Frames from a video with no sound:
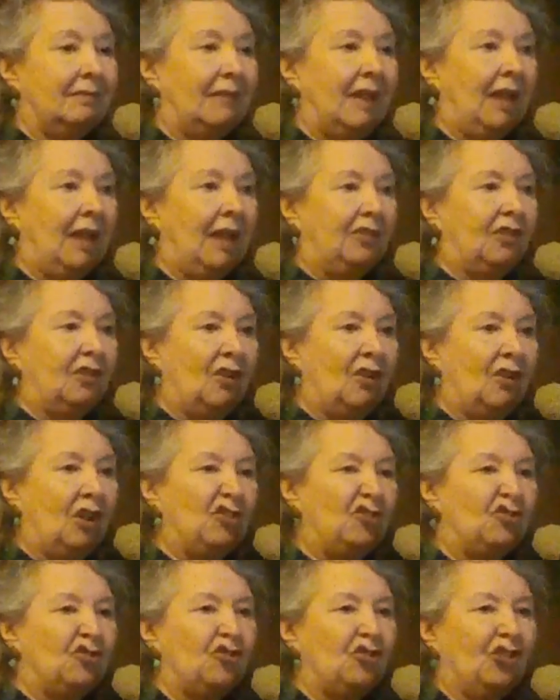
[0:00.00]

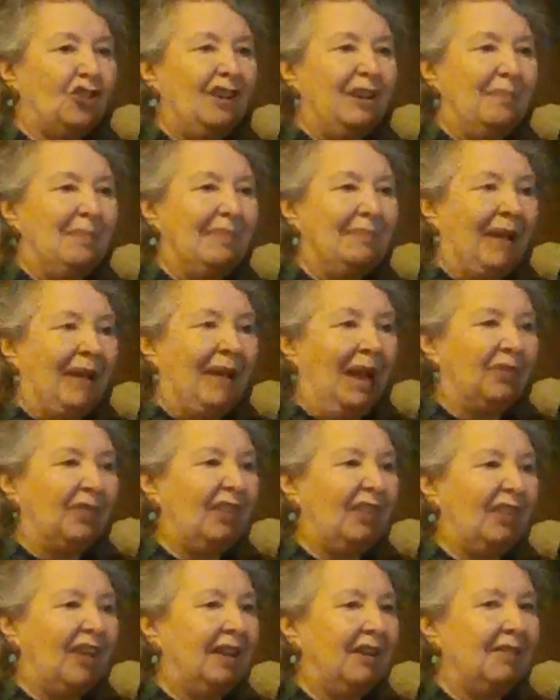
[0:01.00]
astronaut's journey
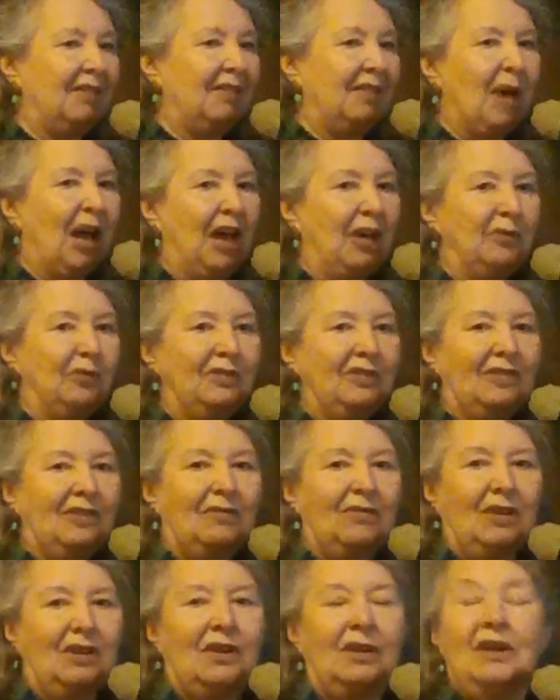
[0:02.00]
outside of the bounds of
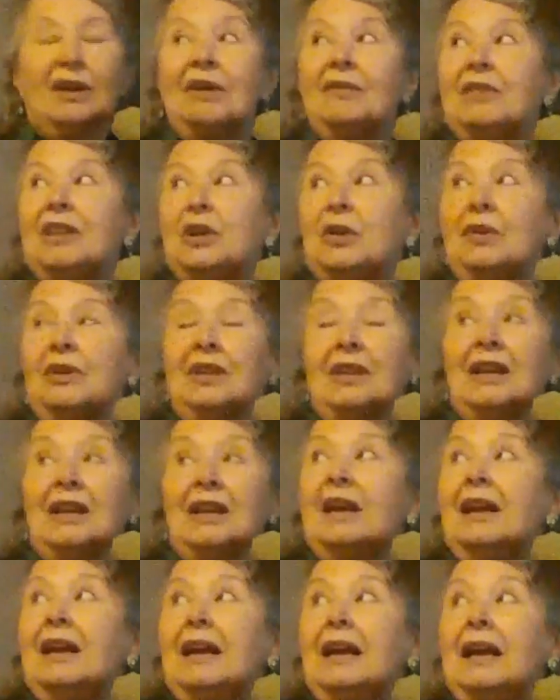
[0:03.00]
the Earth.
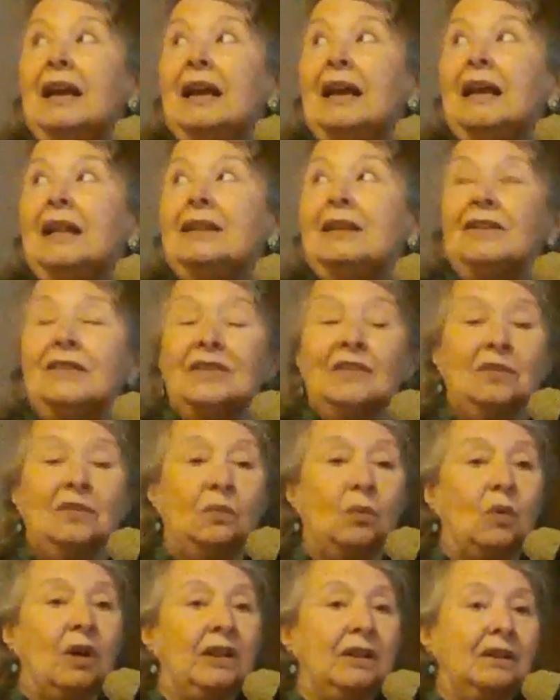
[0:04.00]
And this is
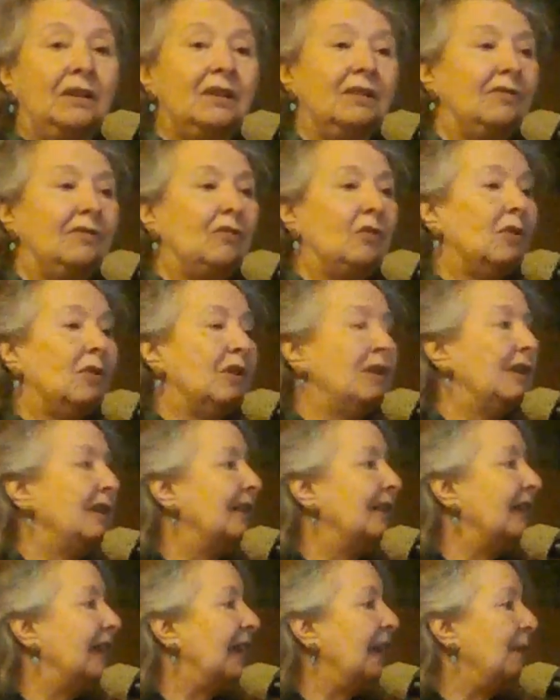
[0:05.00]
one of the 4
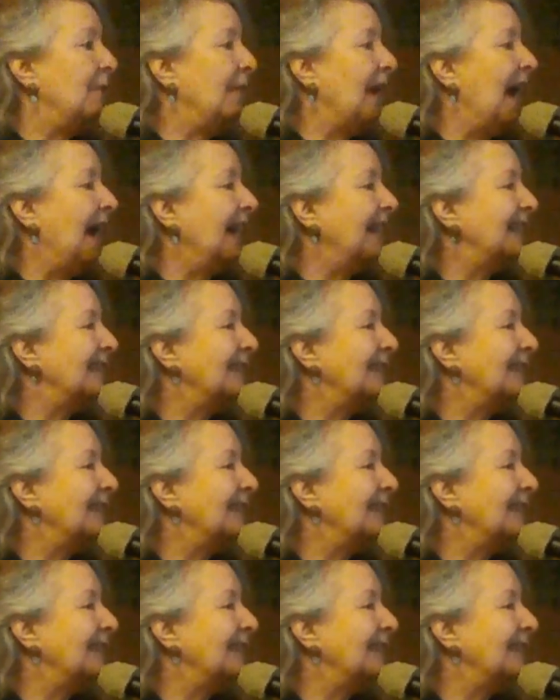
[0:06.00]
that came back.